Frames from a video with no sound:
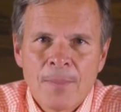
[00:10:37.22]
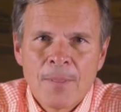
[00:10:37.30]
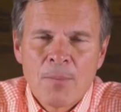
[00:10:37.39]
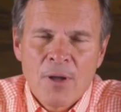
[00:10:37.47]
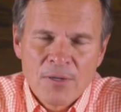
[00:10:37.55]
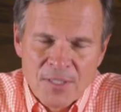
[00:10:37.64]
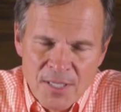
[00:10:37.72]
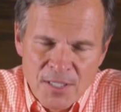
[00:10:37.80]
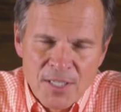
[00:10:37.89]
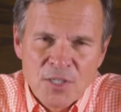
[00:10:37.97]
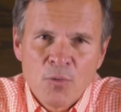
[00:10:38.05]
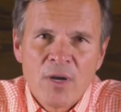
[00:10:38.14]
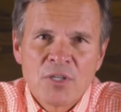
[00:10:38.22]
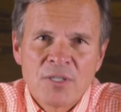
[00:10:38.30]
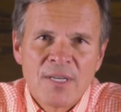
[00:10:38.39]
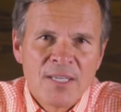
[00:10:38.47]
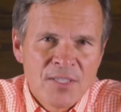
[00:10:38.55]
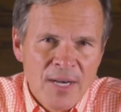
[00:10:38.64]
because this
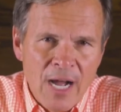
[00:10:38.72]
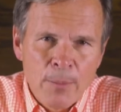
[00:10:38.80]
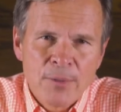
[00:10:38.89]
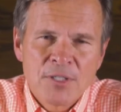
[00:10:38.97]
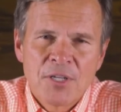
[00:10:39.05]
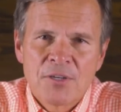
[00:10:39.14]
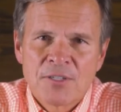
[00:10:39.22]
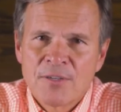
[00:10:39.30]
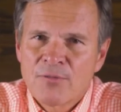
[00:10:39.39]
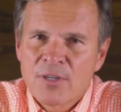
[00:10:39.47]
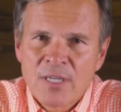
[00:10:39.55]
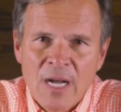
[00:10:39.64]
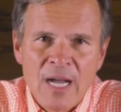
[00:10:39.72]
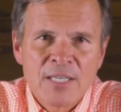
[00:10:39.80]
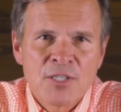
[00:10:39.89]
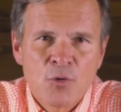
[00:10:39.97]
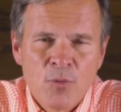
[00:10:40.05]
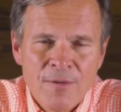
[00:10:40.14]
situation is an opportunity for
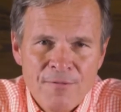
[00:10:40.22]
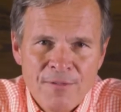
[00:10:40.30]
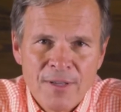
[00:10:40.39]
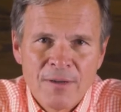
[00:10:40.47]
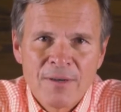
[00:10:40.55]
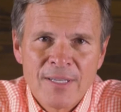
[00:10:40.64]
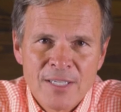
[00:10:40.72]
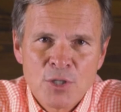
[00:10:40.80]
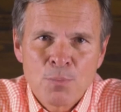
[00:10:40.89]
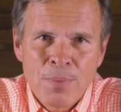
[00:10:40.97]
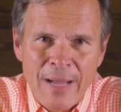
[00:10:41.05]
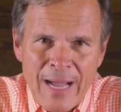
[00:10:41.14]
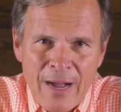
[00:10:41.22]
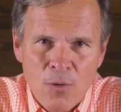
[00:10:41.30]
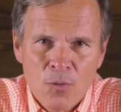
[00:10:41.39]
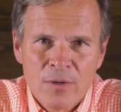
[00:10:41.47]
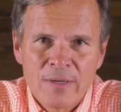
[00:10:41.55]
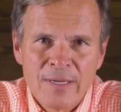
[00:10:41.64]
God to reveal His
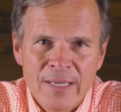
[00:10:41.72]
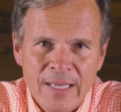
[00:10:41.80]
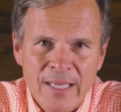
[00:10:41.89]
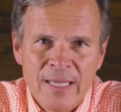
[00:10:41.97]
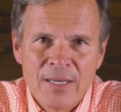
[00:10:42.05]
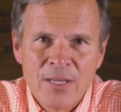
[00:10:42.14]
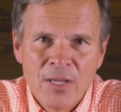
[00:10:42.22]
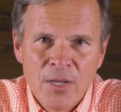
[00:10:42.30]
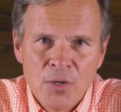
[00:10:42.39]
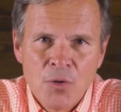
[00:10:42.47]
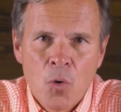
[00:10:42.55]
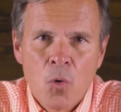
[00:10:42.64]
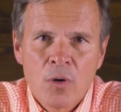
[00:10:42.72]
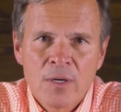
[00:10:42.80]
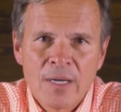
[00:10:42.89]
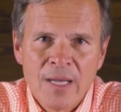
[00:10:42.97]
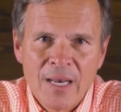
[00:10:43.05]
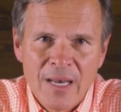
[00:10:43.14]
power in your
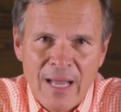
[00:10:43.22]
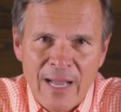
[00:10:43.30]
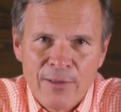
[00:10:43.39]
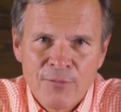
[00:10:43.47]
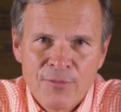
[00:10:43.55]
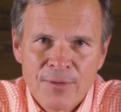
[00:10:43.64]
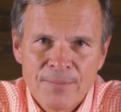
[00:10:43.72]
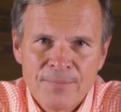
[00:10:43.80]
life.